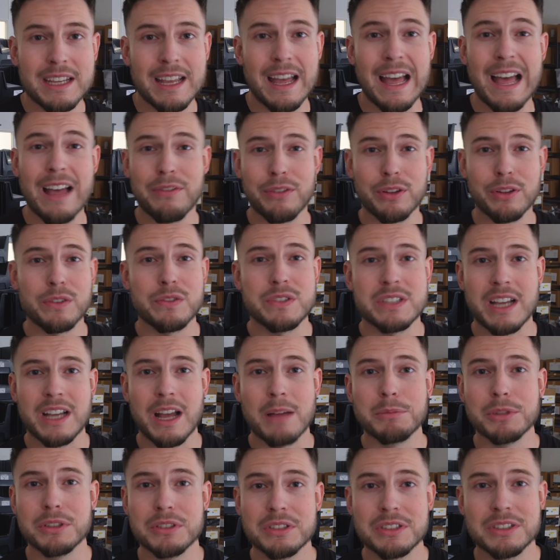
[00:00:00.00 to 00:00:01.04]
careful of
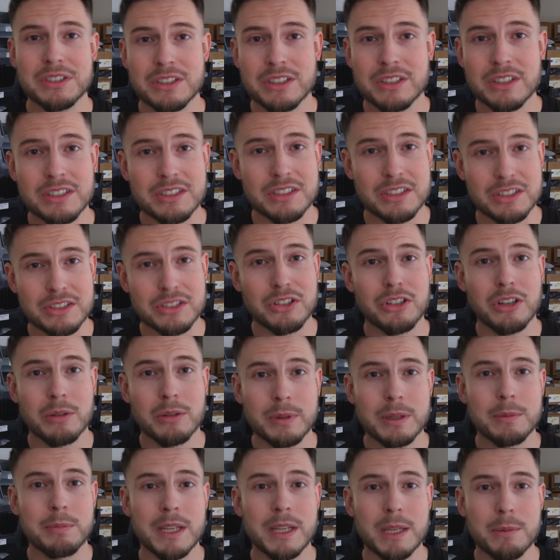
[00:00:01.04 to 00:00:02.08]
scammers, because there's going to
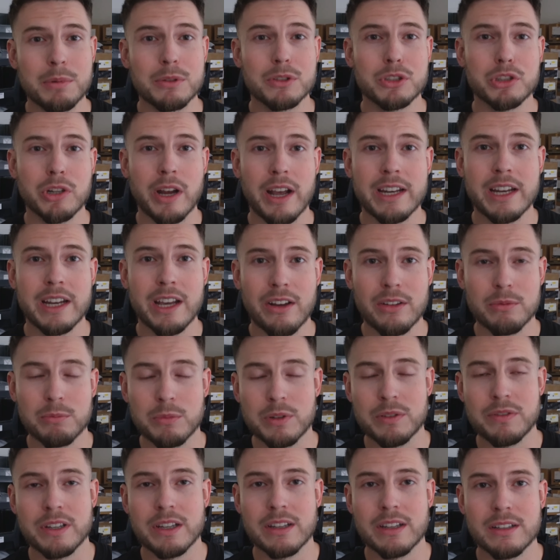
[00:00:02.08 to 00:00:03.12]
be people trying it on
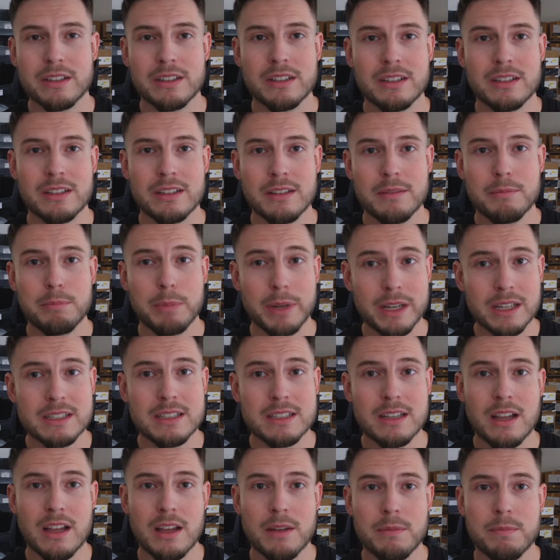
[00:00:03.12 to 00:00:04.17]
with you, big
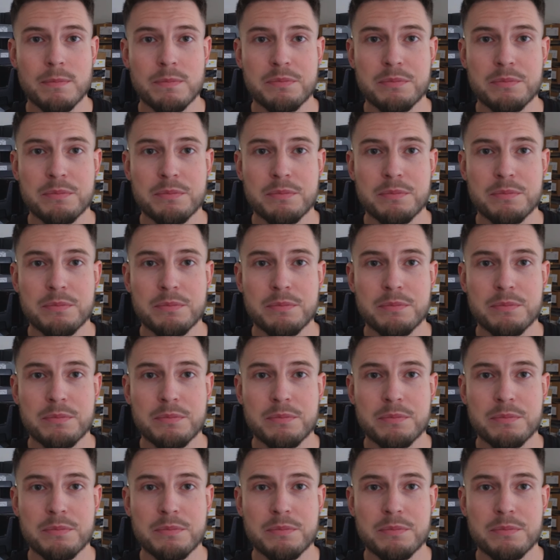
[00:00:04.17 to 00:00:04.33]
time.